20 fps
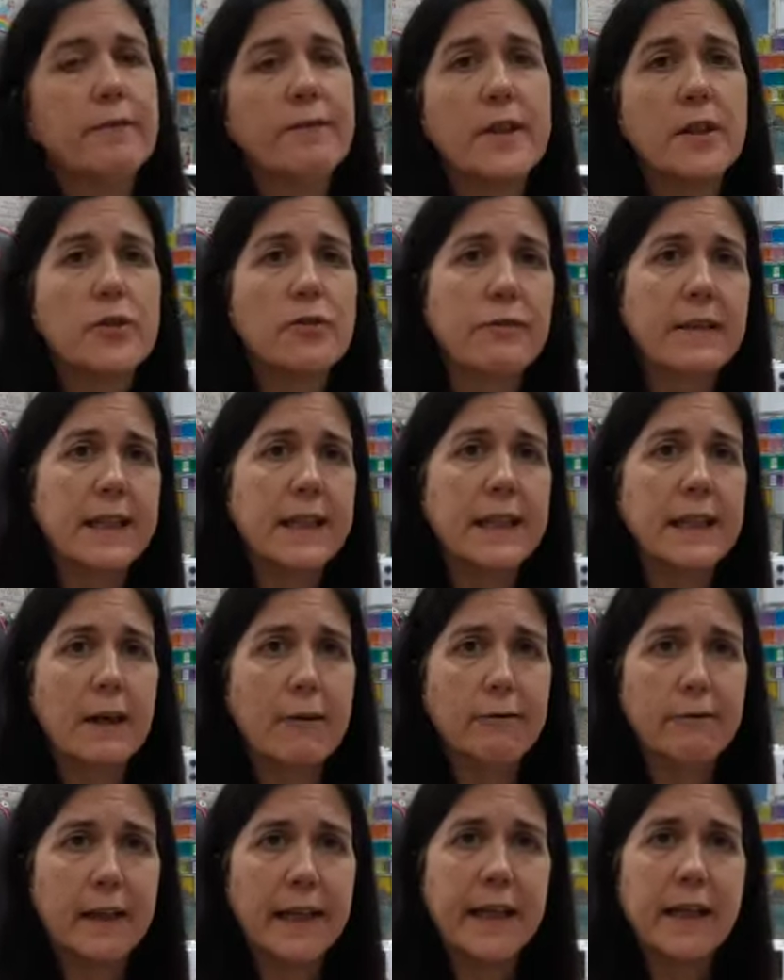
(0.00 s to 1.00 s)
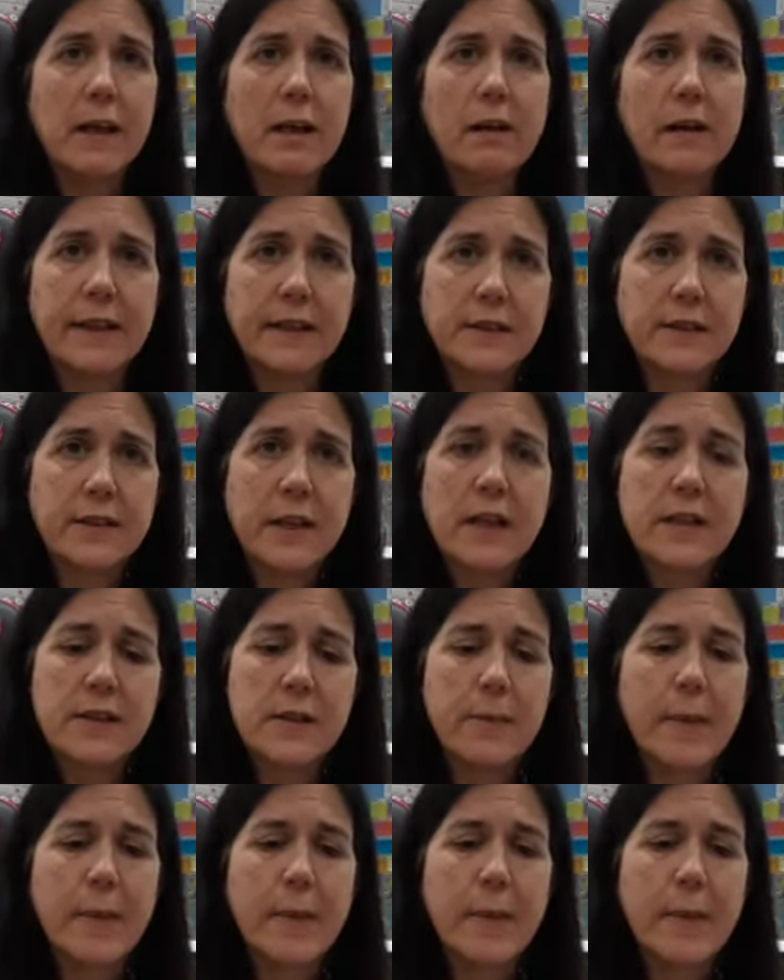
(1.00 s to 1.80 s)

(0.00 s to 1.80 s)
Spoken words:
fits really lovely. I'll insert a